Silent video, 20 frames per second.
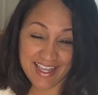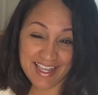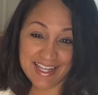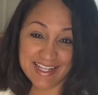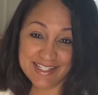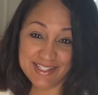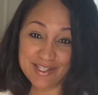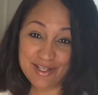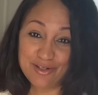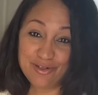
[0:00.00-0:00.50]

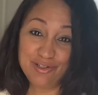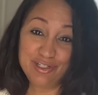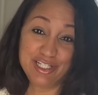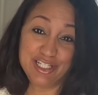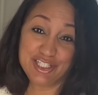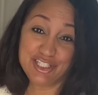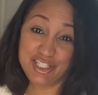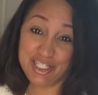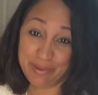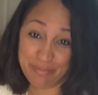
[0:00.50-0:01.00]
It's not only
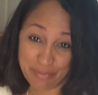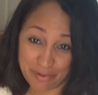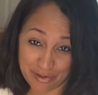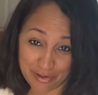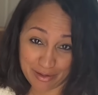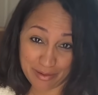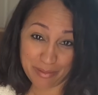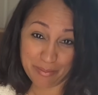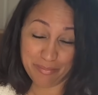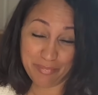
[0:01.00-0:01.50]

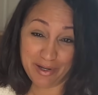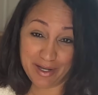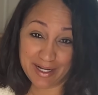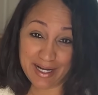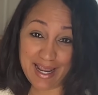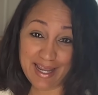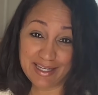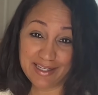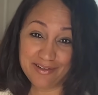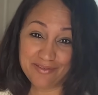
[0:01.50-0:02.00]
cheaper, but
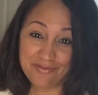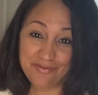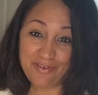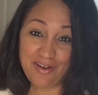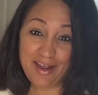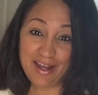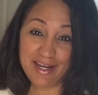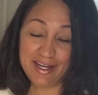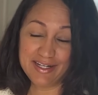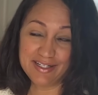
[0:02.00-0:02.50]
I can
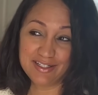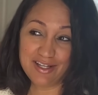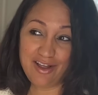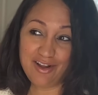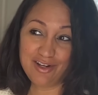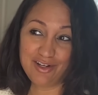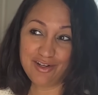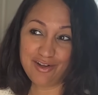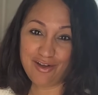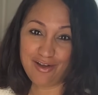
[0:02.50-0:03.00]
find a
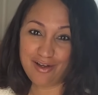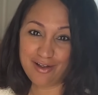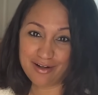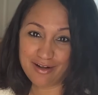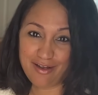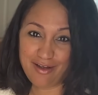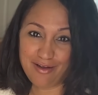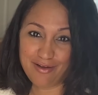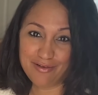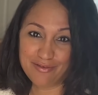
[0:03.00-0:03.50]
lot
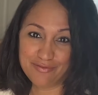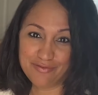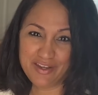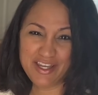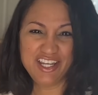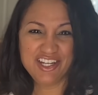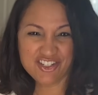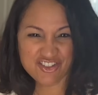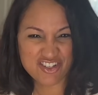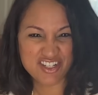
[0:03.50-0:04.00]
of
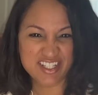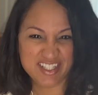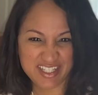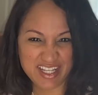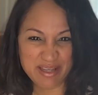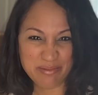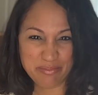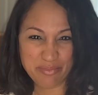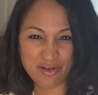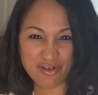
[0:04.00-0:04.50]

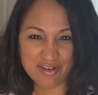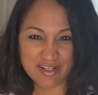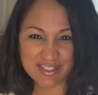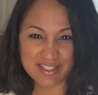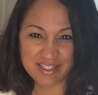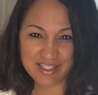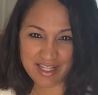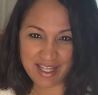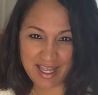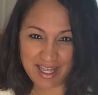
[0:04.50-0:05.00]
interesting books
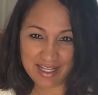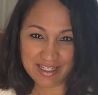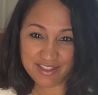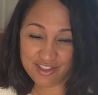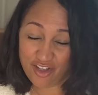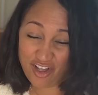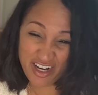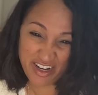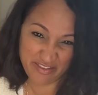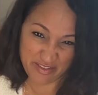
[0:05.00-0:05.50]
that
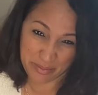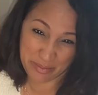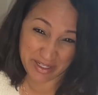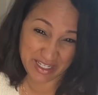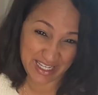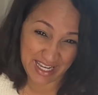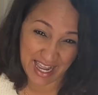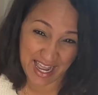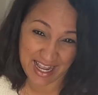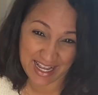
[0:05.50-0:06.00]
not
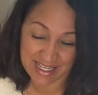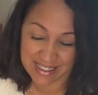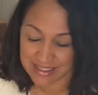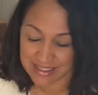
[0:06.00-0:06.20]
everybody has.